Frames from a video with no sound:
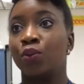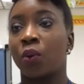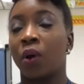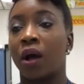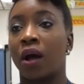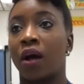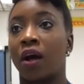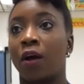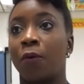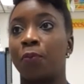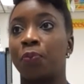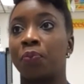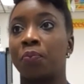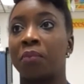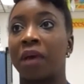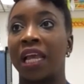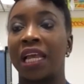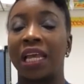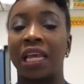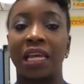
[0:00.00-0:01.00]
Um,
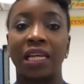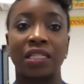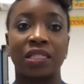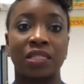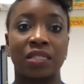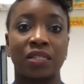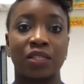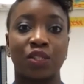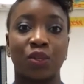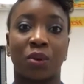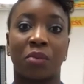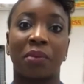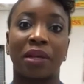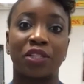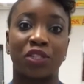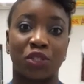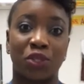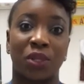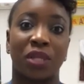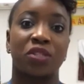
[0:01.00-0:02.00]
my kids, so of my
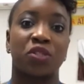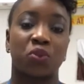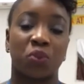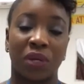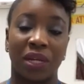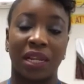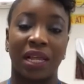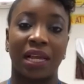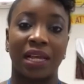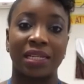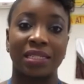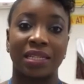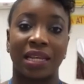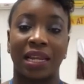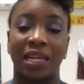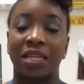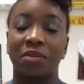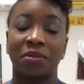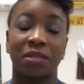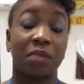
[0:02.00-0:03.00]
students realized, and
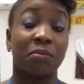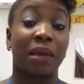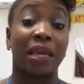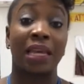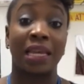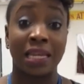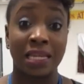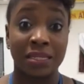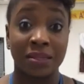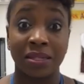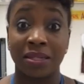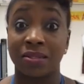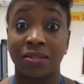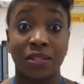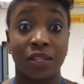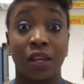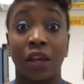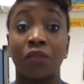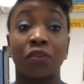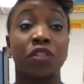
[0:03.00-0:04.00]
I keep saying my kids because
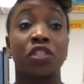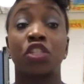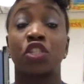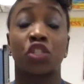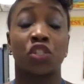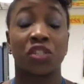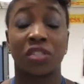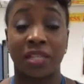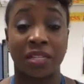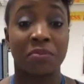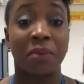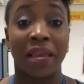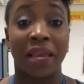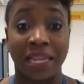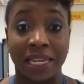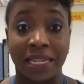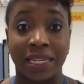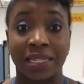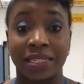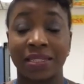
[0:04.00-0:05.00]
t- every teacher says my
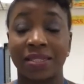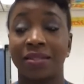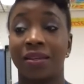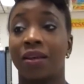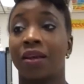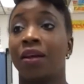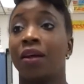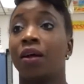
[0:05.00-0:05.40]
kids,